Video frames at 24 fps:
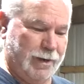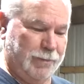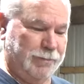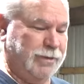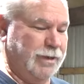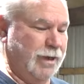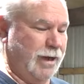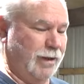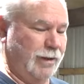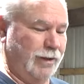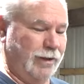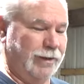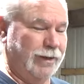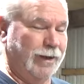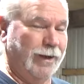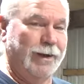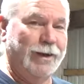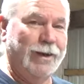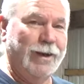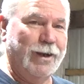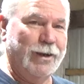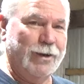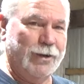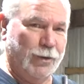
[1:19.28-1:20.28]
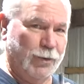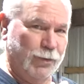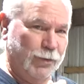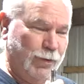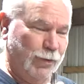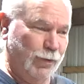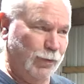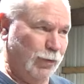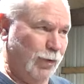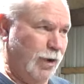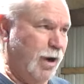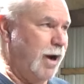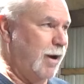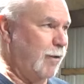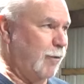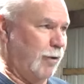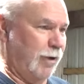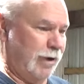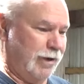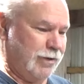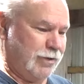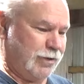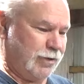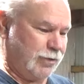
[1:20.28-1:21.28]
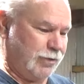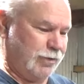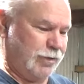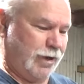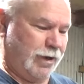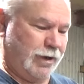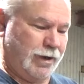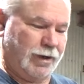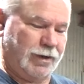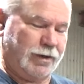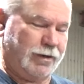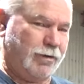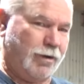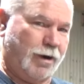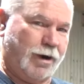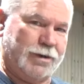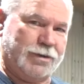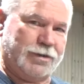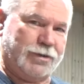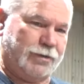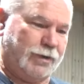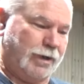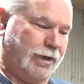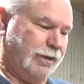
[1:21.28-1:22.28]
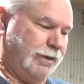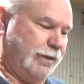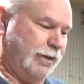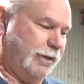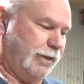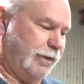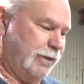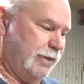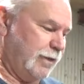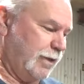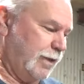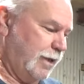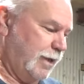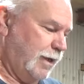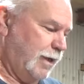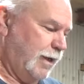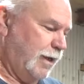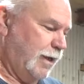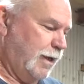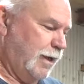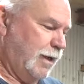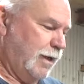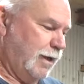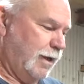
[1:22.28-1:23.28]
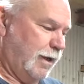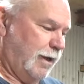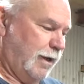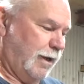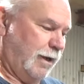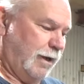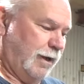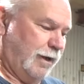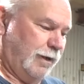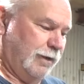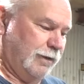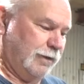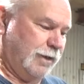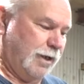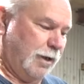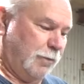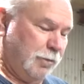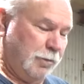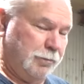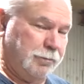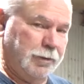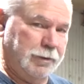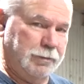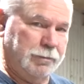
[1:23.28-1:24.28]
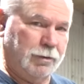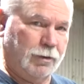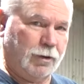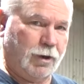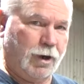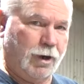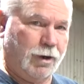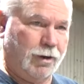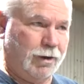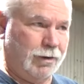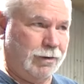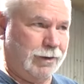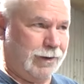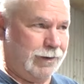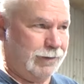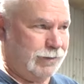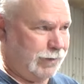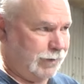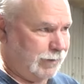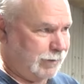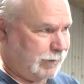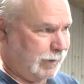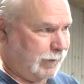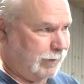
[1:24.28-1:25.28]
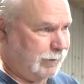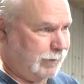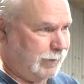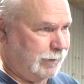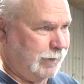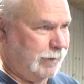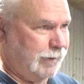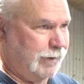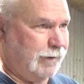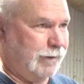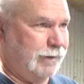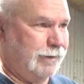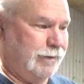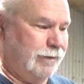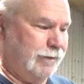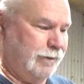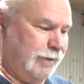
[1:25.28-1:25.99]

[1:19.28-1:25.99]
I'm telling you, you do not want to uh, cross-thread these. Uh, a couple people called. I think they did.